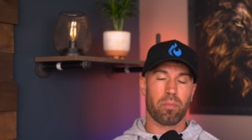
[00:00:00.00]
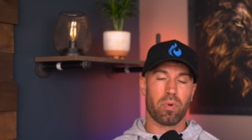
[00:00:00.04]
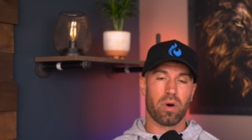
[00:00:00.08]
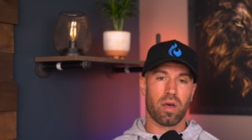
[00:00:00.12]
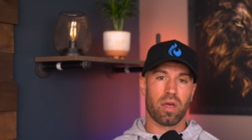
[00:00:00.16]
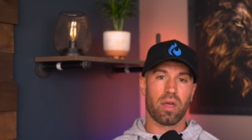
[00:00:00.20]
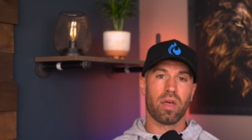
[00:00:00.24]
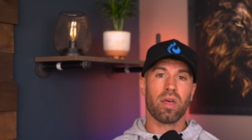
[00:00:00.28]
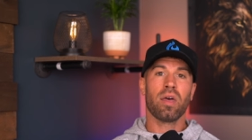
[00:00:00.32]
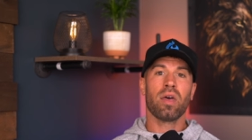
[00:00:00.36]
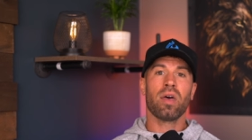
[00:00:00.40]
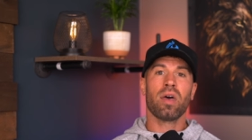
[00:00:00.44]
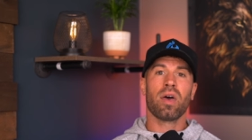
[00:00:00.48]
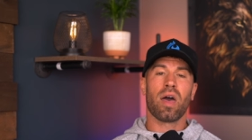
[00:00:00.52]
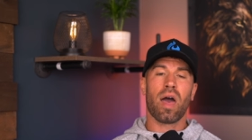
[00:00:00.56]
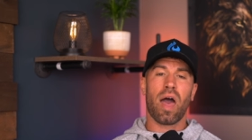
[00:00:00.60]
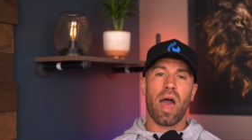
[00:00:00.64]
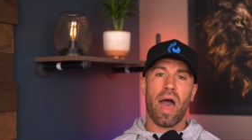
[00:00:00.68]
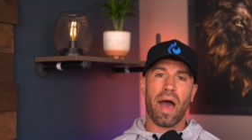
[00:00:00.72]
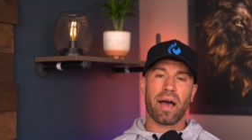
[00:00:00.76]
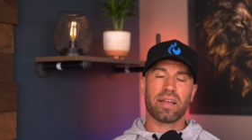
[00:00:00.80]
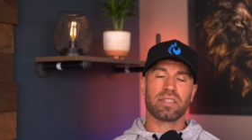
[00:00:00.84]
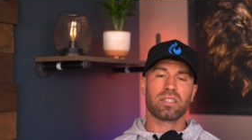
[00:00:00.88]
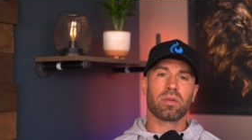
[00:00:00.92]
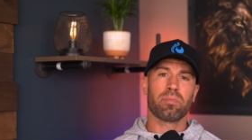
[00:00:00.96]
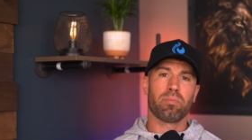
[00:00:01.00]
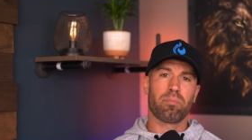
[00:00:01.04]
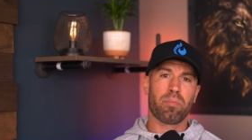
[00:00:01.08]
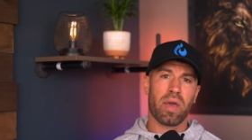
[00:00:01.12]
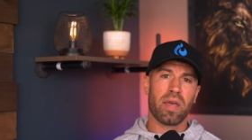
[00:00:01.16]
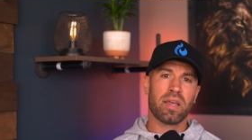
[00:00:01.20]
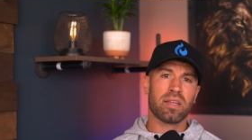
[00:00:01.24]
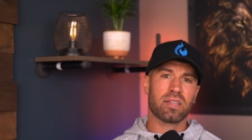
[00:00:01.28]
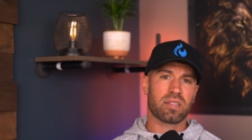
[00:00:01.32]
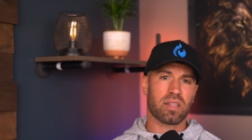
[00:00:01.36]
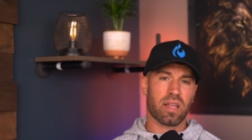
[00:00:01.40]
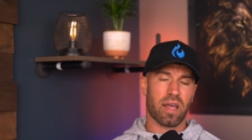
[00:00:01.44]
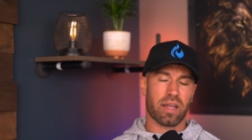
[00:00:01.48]
But as a
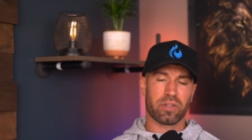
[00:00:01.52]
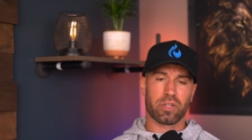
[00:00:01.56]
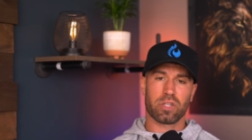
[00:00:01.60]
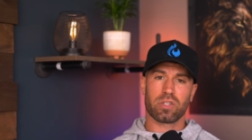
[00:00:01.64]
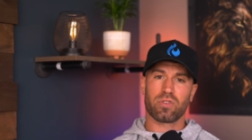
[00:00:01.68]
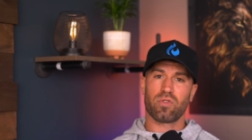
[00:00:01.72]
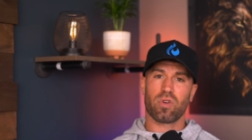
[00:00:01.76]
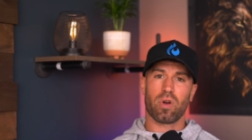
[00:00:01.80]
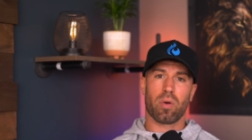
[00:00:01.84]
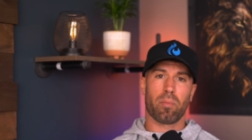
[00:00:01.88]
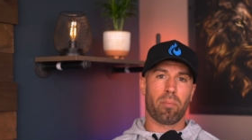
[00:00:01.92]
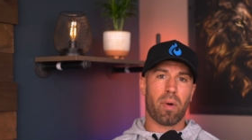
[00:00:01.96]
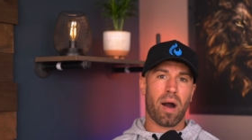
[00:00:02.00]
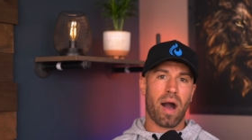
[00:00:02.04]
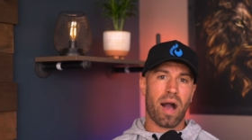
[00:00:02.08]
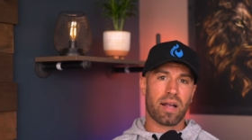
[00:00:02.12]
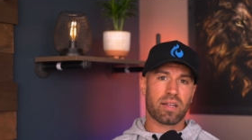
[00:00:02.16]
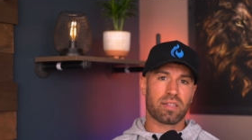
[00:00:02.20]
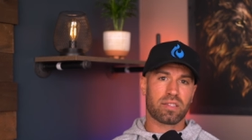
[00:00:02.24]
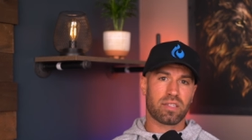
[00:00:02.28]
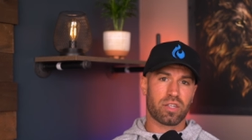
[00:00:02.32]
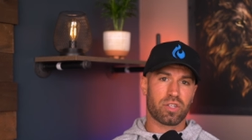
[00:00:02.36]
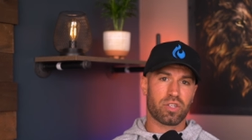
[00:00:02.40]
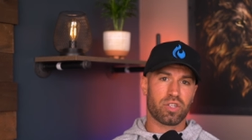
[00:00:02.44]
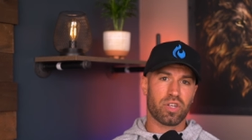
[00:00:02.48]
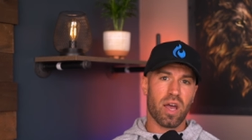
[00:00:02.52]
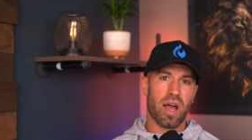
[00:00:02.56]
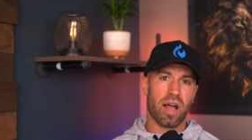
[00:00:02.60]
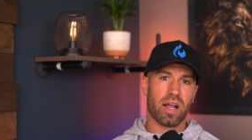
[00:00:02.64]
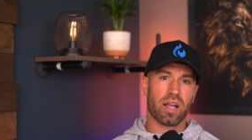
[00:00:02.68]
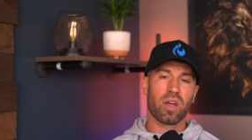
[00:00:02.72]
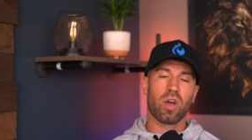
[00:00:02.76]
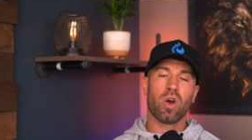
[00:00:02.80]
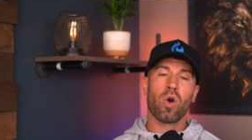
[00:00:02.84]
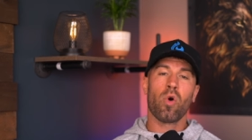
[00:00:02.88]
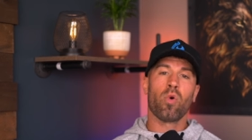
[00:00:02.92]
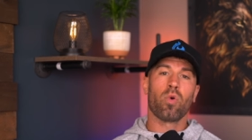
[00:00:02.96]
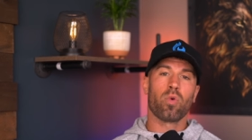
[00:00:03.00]
baseline, just for a box to
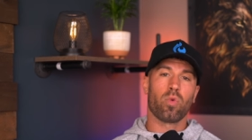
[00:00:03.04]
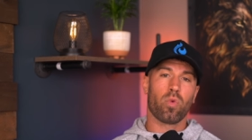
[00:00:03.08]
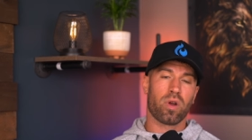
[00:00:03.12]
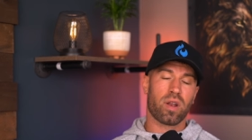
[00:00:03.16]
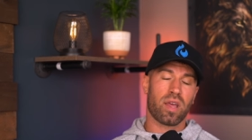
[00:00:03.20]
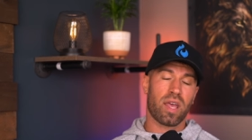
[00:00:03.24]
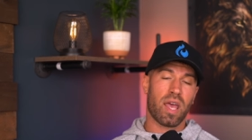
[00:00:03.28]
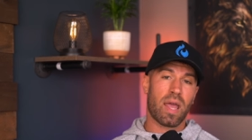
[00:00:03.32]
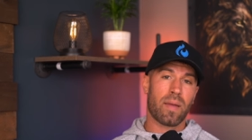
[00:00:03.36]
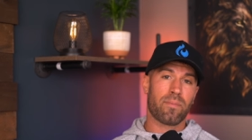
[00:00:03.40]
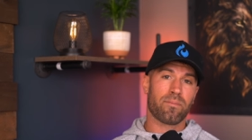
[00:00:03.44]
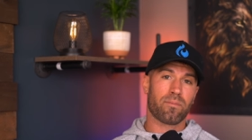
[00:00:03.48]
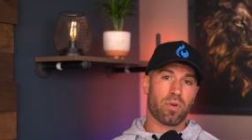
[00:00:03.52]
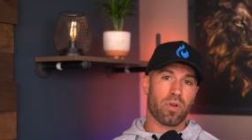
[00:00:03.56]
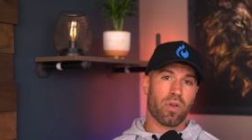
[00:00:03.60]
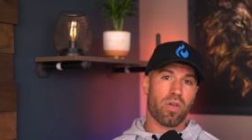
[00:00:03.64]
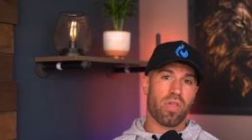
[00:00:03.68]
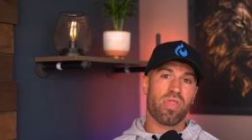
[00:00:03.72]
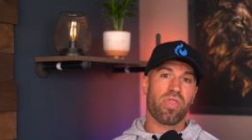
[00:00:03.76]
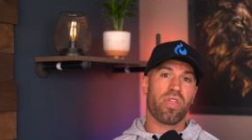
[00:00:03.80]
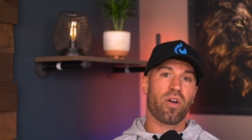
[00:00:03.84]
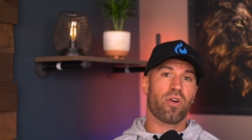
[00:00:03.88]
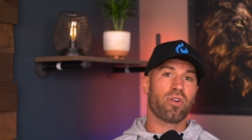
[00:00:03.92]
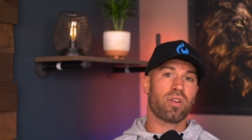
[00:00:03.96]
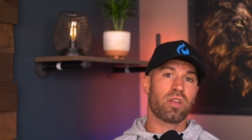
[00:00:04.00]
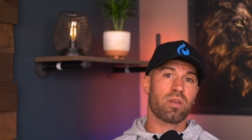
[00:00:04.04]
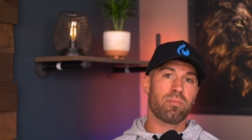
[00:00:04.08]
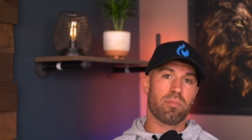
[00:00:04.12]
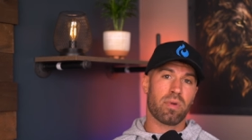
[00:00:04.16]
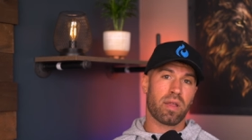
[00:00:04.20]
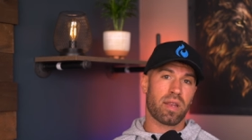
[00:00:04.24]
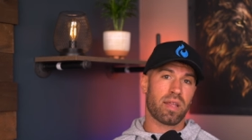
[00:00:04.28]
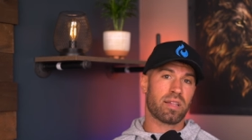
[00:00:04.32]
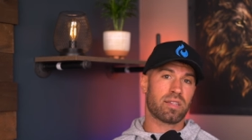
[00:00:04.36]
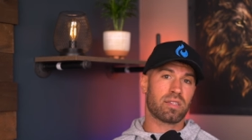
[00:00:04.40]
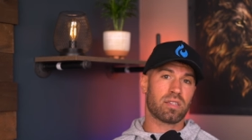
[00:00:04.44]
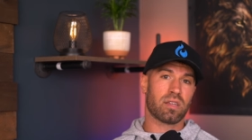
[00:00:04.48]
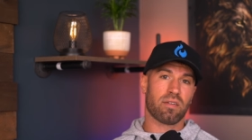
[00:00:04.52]
check, want to aim for 30
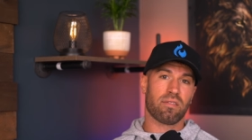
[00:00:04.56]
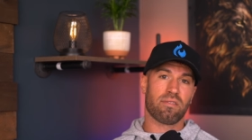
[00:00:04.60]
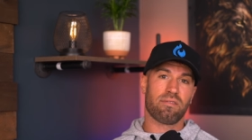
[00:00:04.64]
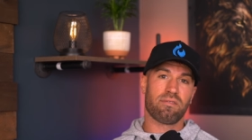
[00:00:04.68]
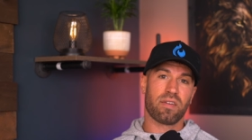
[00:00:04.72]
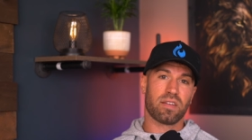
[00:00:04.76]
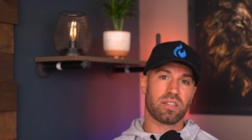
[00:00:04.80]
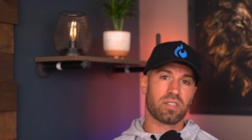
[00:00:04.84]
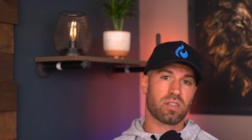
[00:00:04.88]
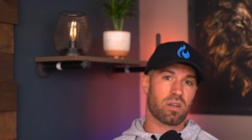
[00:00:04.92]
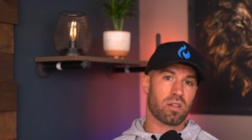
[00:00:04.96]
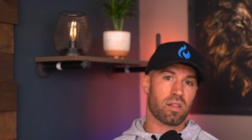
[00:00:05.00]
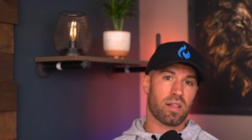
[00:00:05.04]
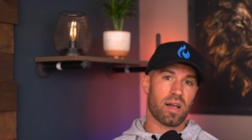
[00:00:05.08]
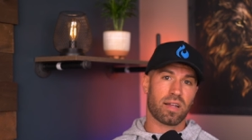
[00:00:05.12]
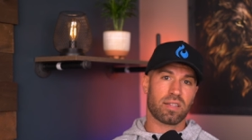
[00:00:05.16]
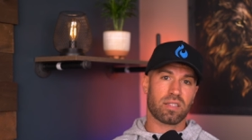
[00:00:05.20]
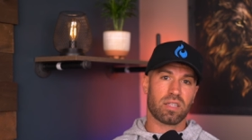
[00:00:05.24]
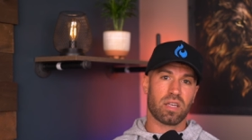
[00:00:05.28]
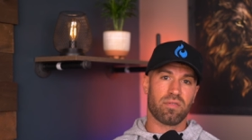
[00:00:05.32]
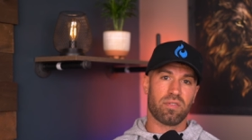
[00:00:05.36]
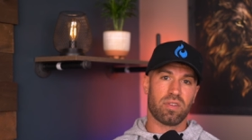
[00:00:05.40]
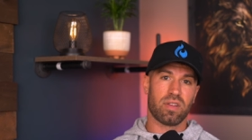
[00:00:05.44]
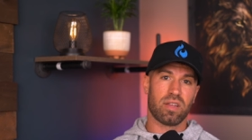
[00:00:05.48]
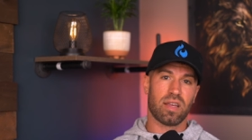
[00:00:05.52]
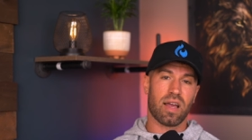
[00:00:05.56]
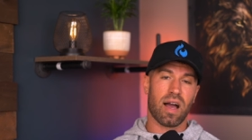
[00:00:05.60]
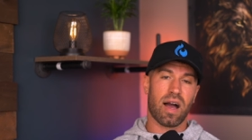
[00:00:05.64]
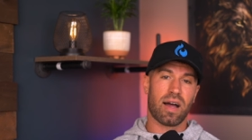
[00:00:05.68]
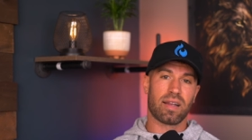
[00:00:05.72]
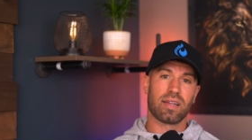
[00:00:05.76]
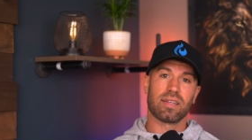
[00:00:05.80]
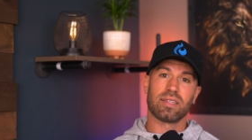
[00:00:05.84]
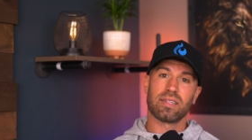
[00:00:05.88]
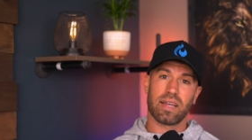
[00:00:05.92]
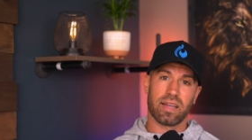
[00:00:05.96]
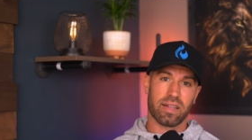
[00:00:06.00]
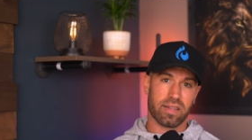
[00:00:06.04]
minutes of physical activity
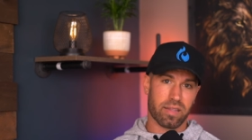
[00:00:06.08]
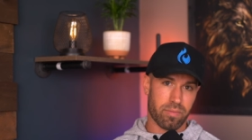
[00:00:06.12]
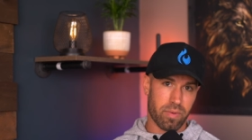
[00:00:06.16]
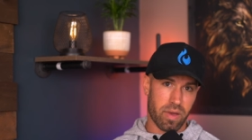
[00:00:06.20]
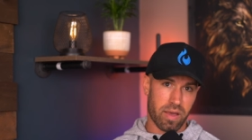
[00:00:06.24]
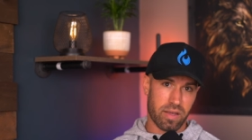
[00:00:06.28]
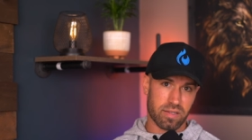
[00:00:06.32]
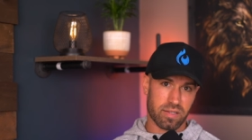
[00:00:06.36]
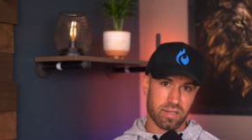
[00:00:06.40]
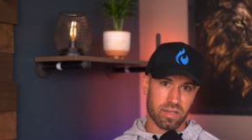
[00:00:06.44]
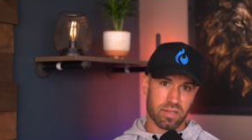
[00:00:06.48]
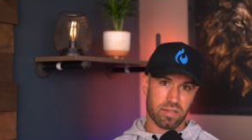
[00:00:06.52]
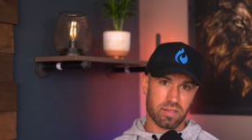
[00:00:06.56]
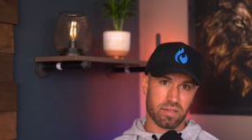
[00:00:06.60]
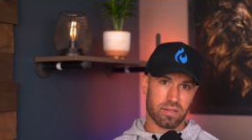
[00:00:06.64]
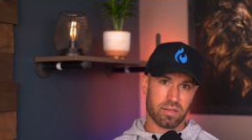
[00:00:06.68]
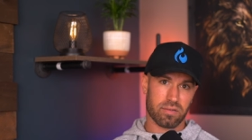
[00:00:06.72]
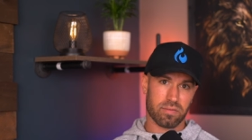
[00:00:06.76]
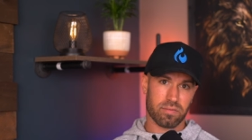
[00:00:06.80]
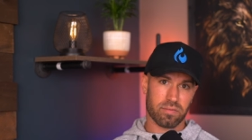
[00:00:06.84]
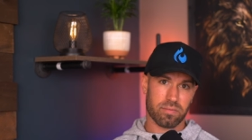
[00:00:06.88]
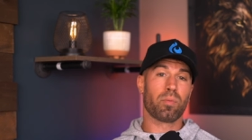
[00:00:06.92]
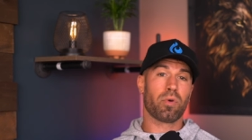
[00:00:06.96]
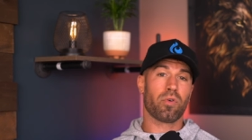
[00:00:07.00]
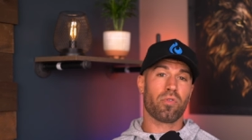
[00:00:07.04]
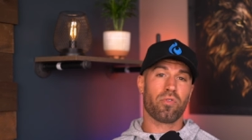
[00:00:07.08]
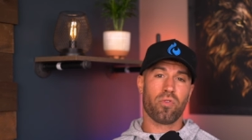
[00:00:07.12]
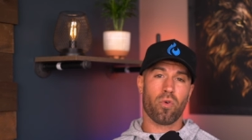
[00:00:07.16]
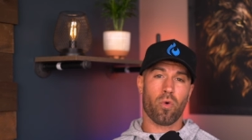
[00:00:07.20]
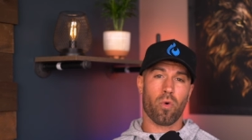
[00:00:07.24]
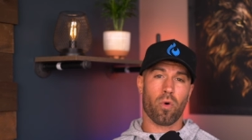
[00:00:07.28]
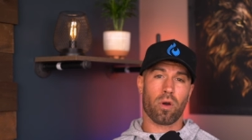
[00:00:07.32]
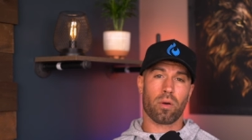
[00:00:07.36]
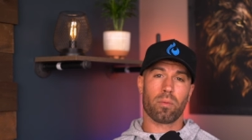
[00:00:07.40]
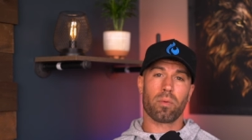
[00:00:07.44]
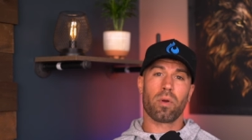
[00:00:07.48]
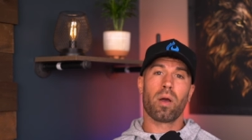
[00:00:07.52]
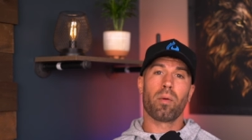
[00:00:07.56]
on a daily basis. Number
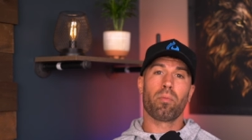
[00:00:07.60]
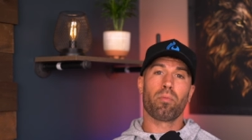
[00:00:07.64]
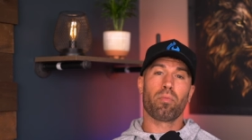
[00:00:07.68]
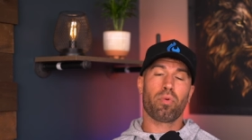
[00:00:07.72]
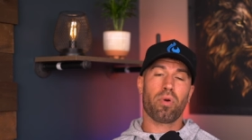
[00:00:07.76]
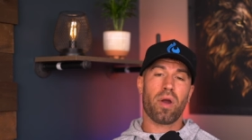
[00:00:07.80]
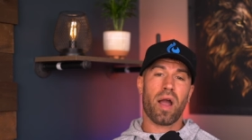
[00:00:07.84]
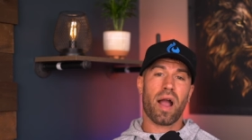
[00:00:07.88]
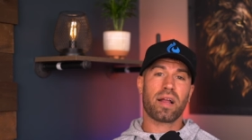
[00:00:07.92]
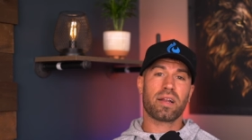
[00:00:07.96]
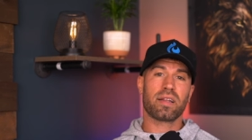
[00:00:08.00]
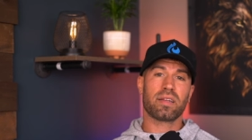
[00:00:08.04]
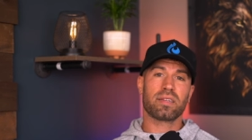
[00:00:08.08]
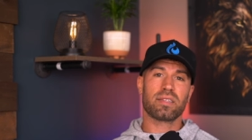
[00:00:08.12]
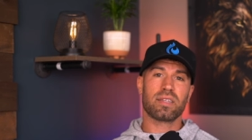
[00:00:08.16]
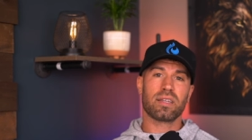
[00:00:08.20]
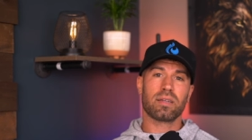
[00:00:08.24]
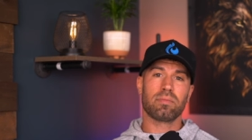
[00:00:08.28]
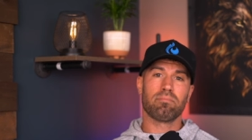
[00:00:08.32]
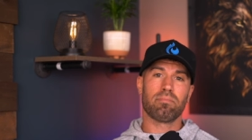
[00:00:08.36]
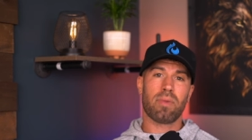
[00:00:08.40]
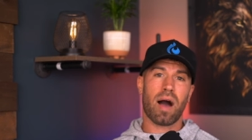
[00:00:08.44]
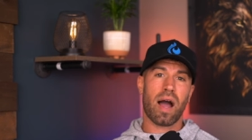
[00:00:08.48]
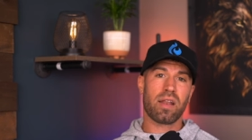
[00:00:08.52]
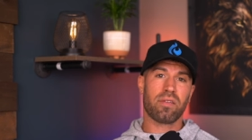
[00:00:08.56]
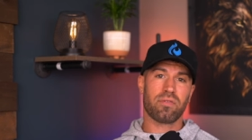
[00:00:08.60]
four, practicing